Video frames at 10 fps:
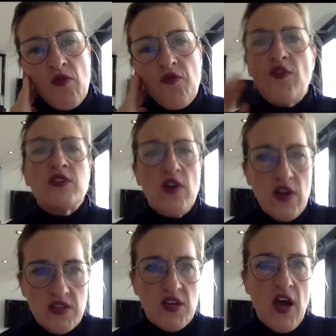first of all,
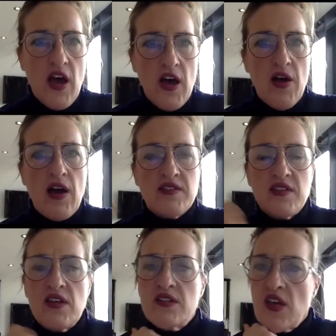it's as it
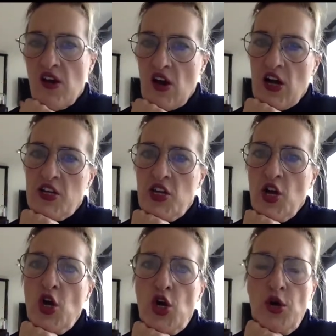says here, a
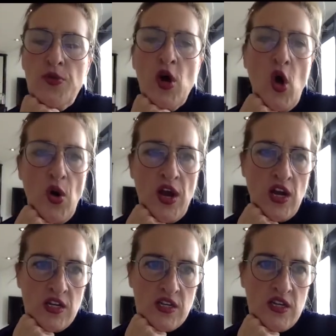term
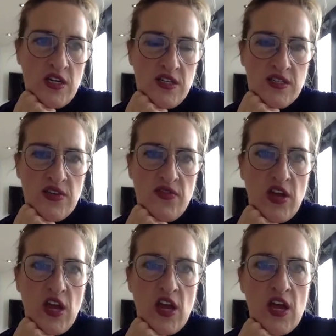coined in
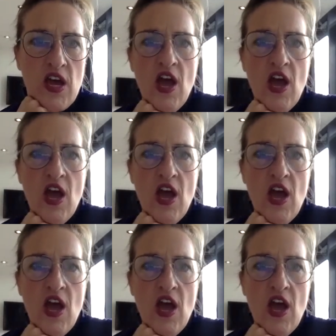1970,